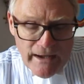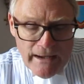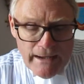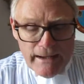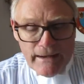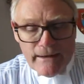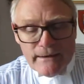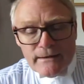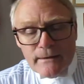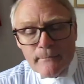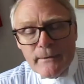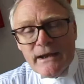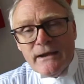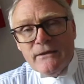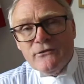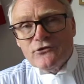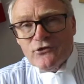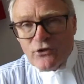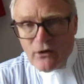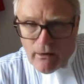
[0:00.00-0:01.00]
In the
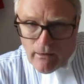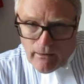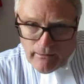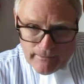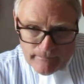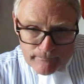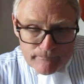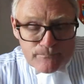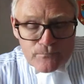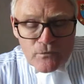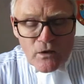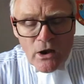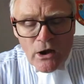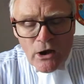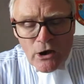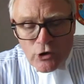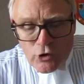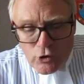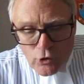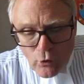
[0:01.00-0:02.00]
meantime,
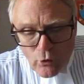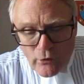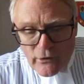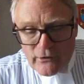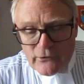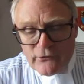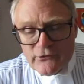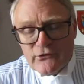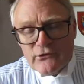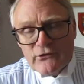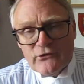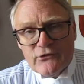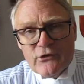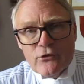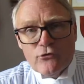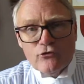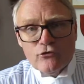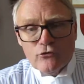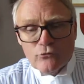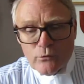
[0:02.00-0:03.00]
lawyers,
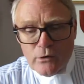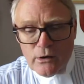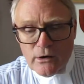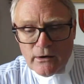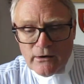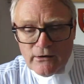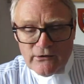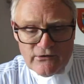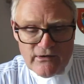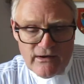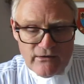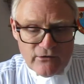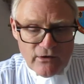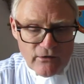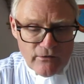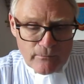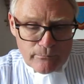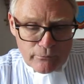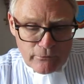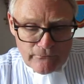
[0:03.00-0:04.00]
social workers, and
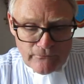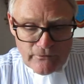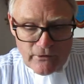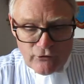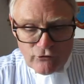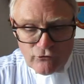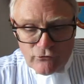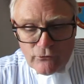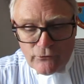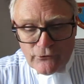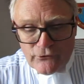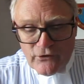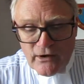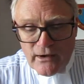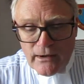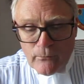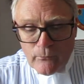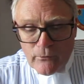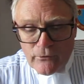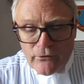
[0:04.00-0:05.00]
other professionals
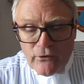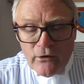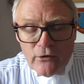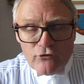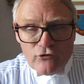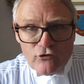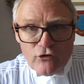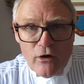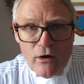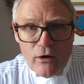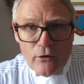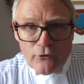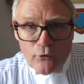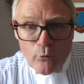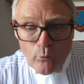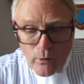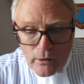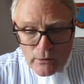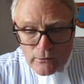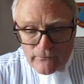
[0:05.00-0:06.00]
dealing with
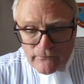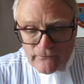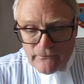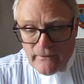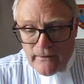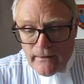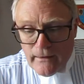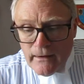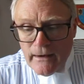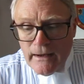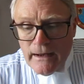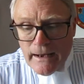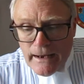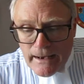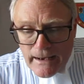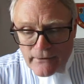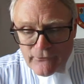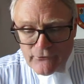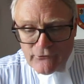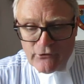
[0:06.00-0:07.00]
child welfare
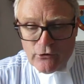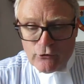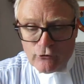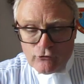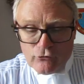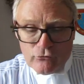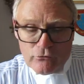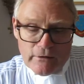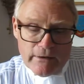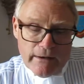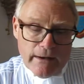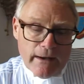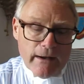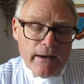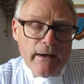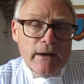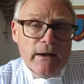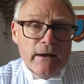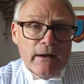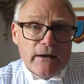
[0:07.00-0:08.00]
and social care
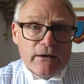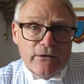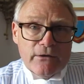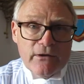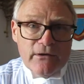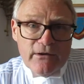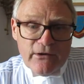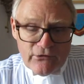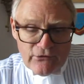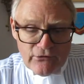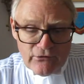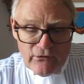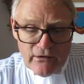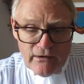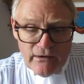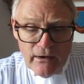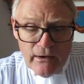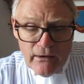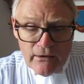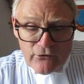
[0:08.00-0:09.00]
can enlist
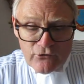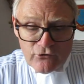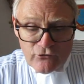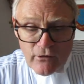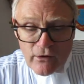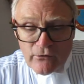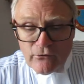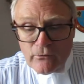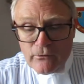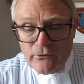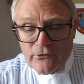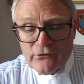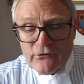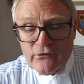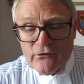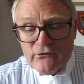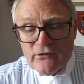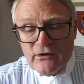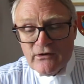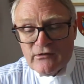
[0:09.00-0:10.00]
the strenuous
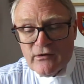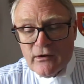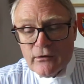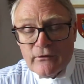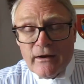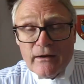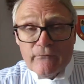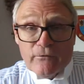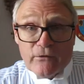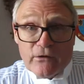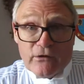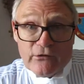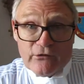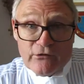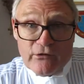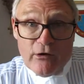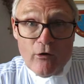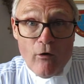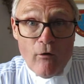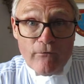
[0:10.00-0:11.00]
and detailed
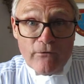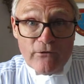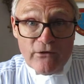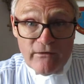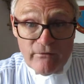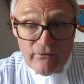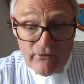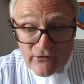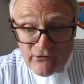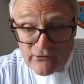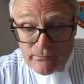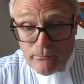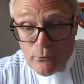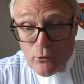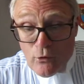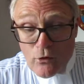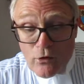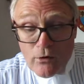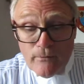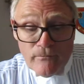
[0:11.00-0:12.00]
advocacy offered in this
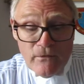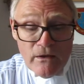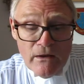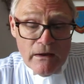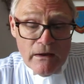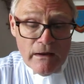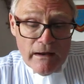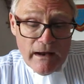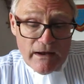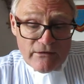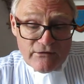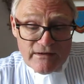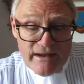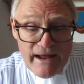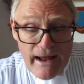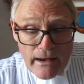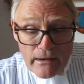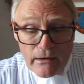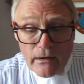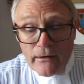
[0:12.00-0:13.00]
book as an
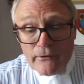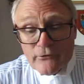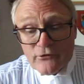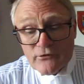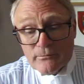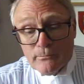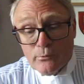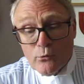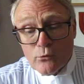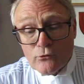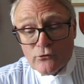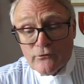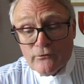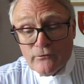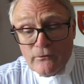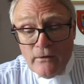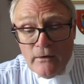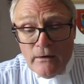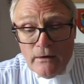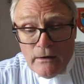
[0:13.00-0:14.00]
ally and support
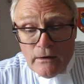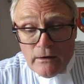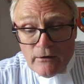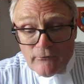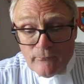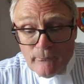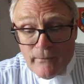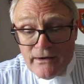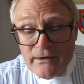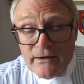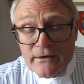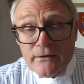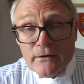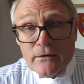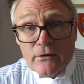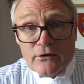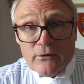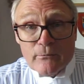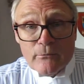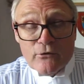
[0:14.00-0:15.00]
of, of many an
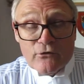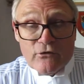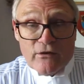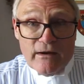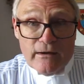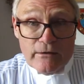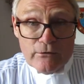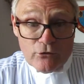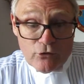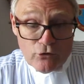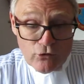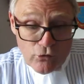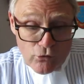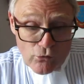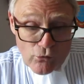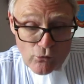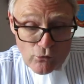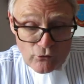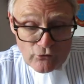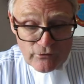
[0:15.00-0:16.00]
argument in
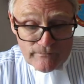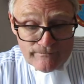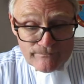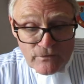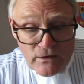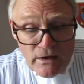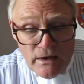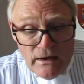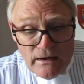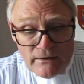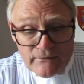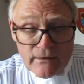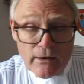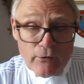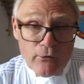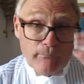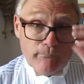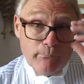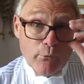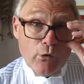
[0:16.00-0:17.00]
court. Now,
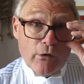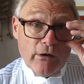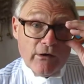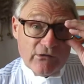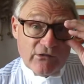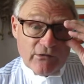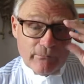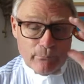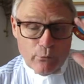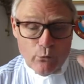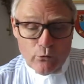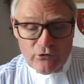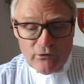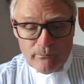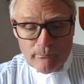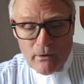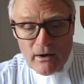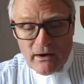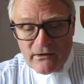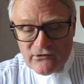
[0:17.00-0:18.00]
the book is
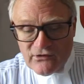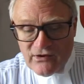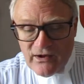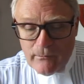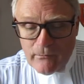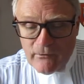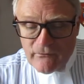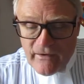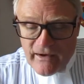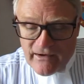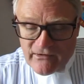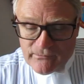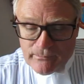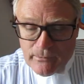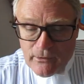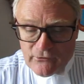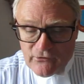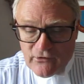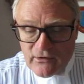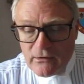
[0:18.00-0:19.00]
supported by a team of
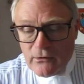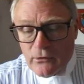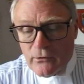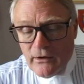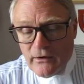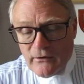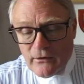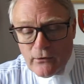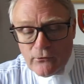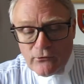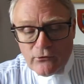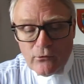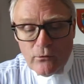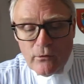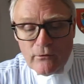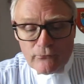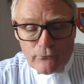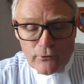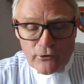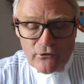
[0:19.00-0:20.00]
experts, including those who
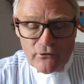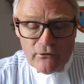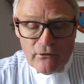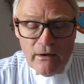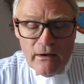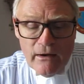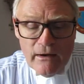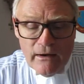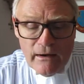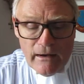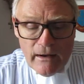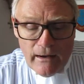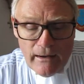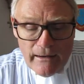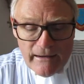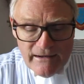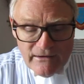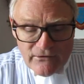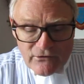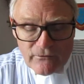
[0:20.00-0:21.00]
have written uh,
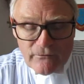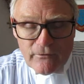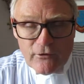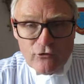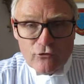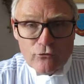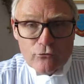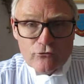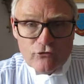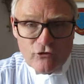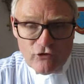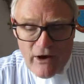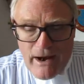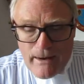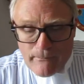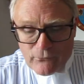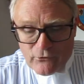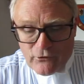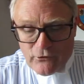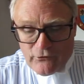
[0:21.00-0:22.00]
individual
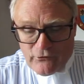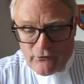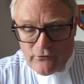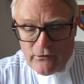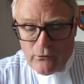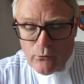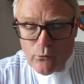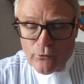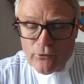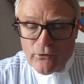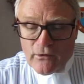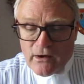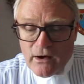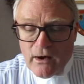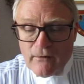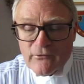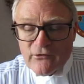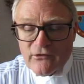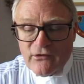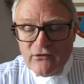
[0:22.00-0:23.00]
chapters, and the author
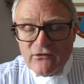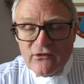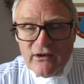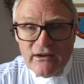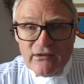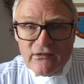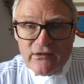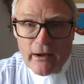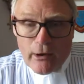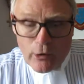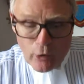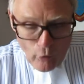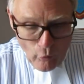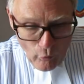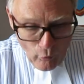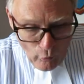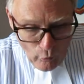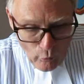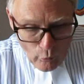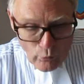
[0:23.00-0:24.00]
covers in detail
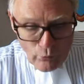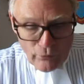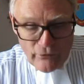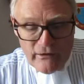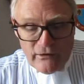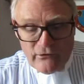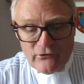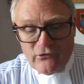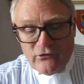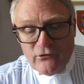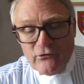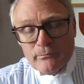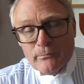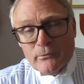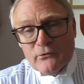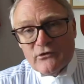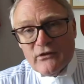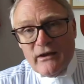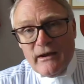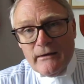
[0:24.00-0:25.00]
all the issues
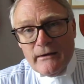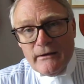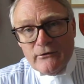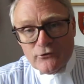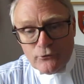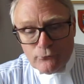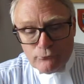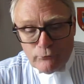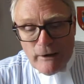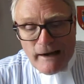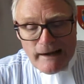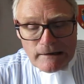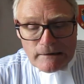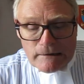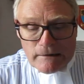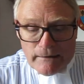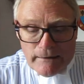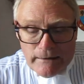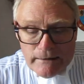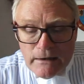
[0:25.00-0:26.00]
pertaining
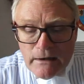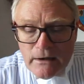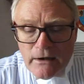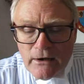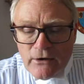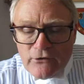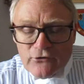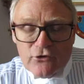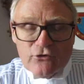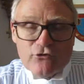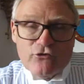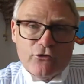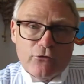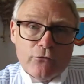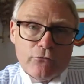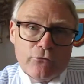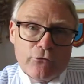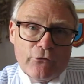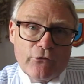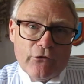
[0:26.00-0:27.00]
directly to
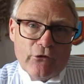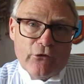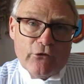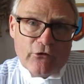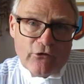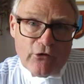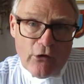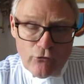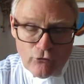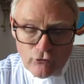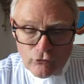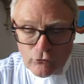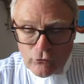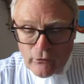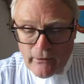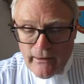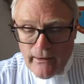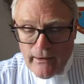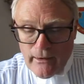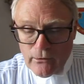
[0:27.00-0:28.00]
children's social
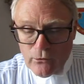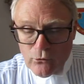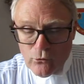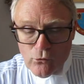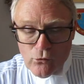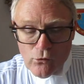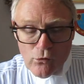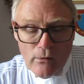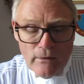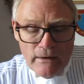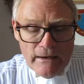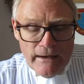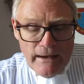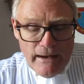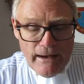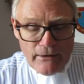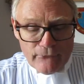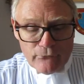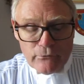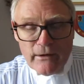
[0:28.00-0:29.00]
care law
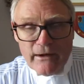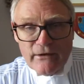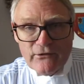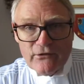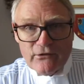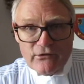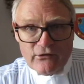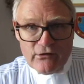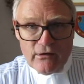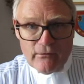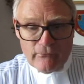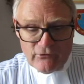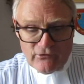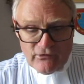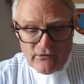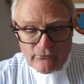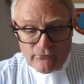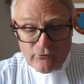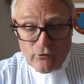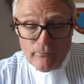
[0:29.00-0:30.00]
and related
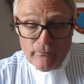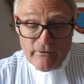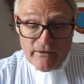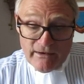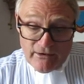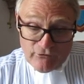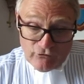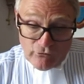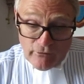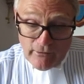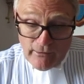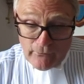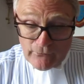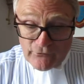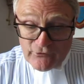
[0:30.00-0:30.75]
services from the National Health